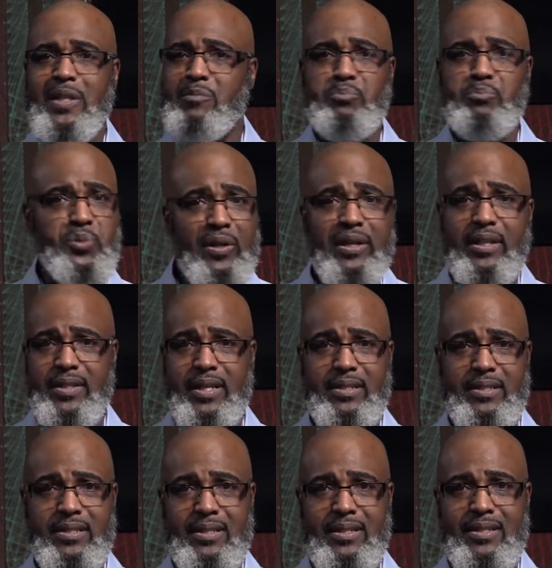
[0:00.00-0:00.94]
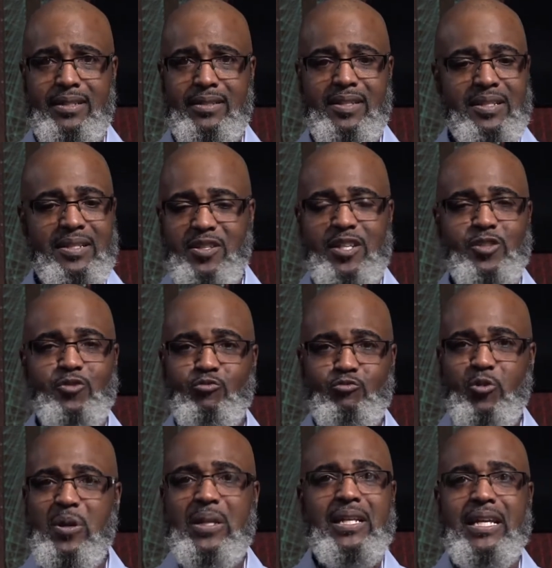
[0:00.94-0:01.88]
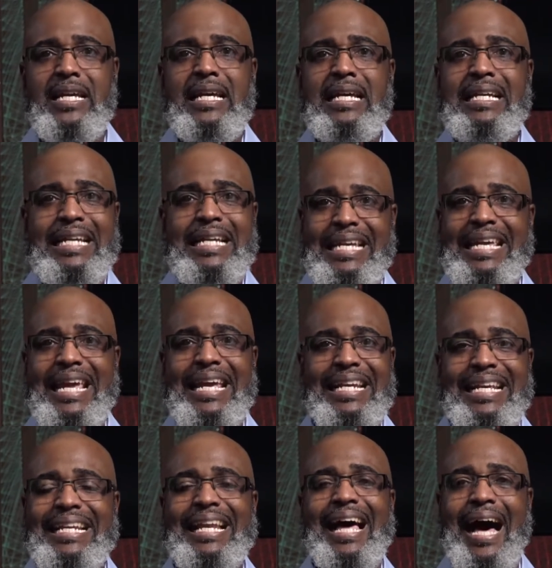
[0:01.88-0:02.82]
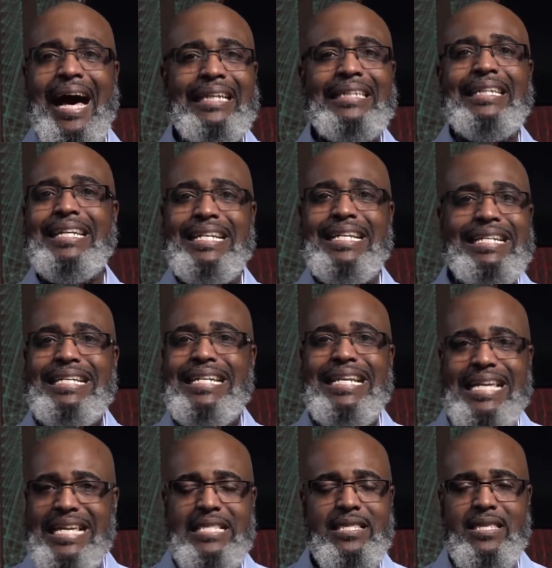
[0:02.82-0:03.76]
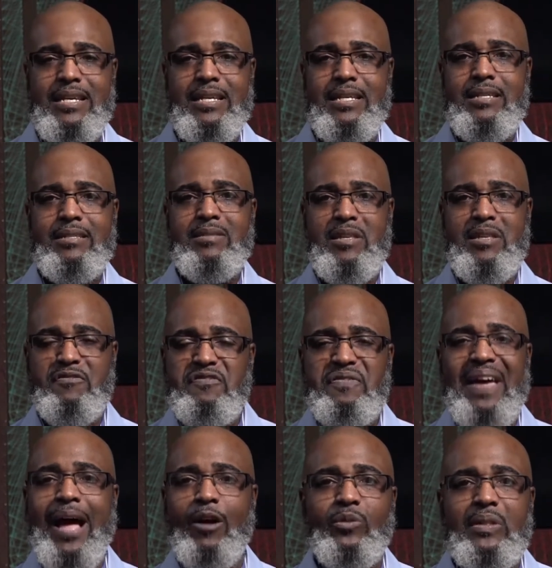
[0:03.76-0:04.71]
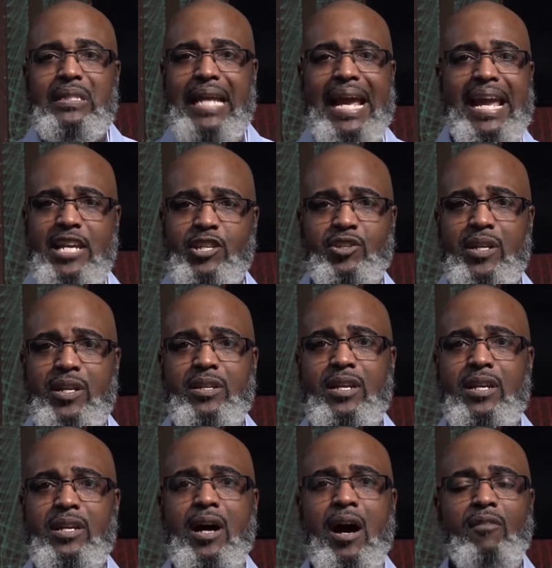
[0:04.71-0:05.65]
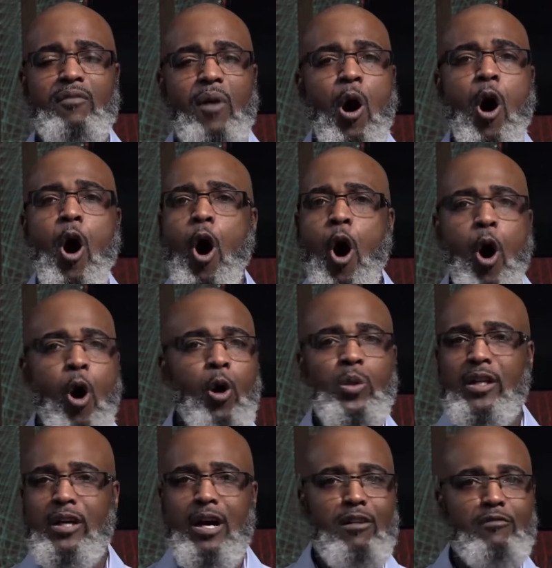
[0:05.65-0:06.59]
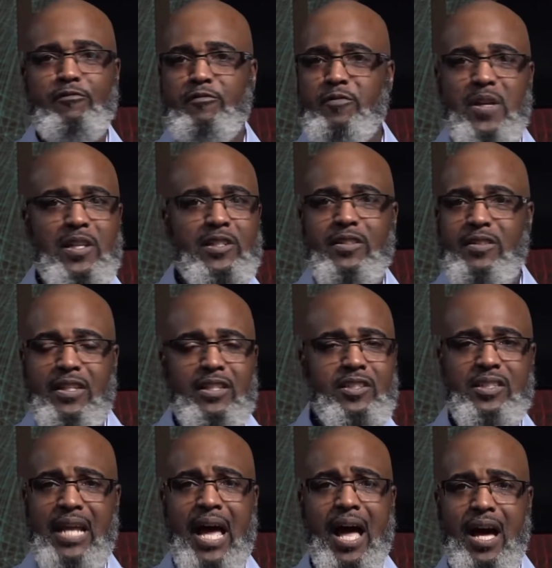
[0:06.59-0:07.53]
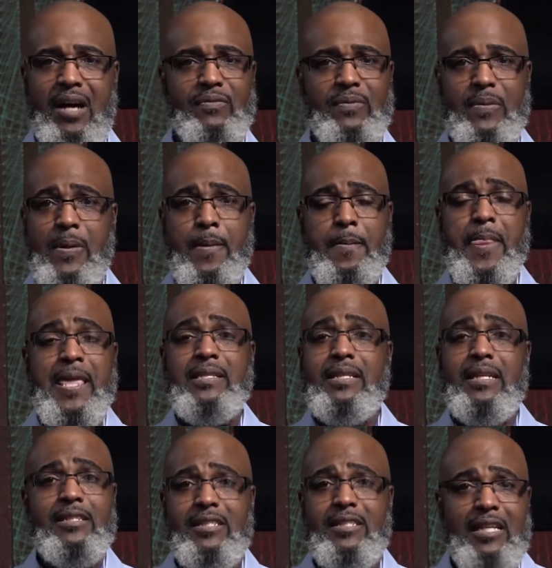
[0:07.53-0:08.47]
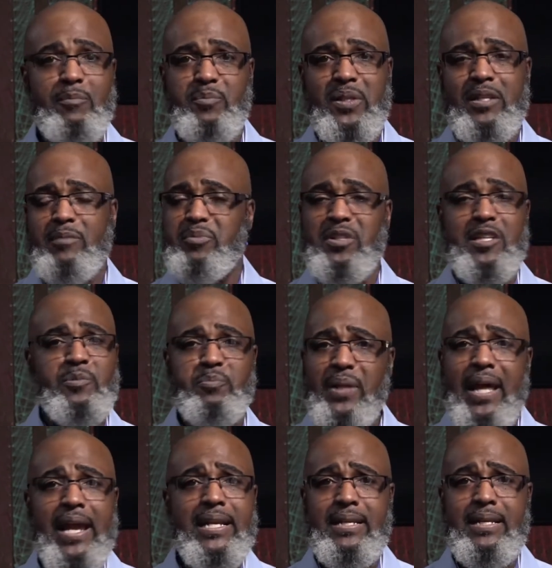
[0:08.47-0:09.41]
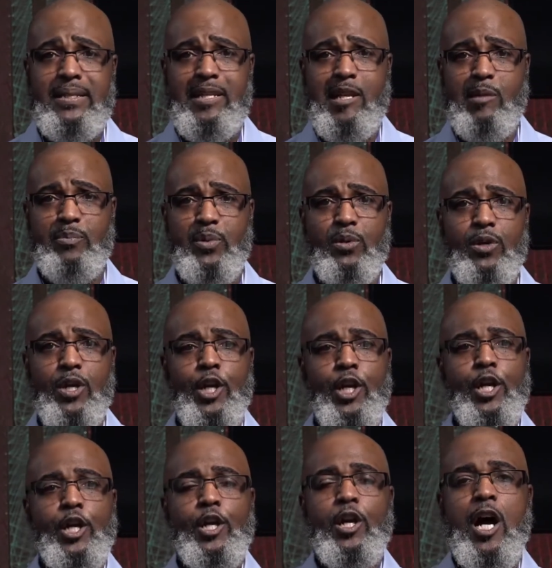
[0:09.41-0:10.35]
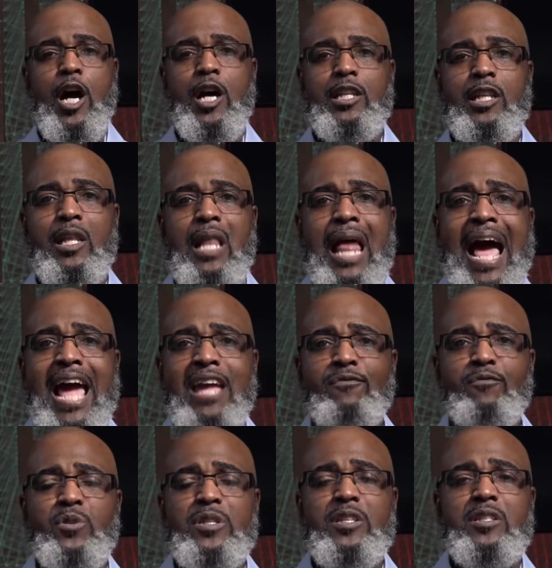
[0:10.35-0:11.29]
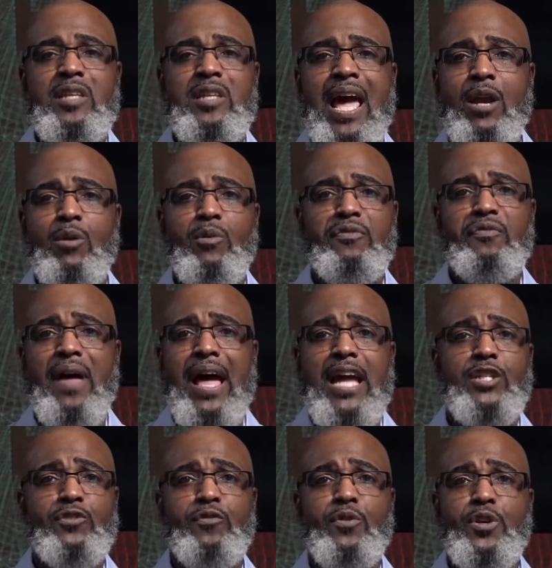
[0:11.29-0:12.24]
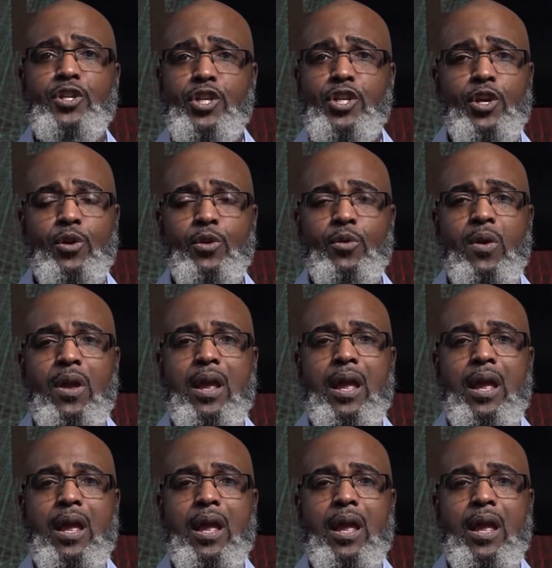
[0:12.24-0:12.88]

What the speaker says: brilliant. Just really getting underneath the foundation of all of the stuff. He says simply, just plain and simple, a life was sacrificed for you.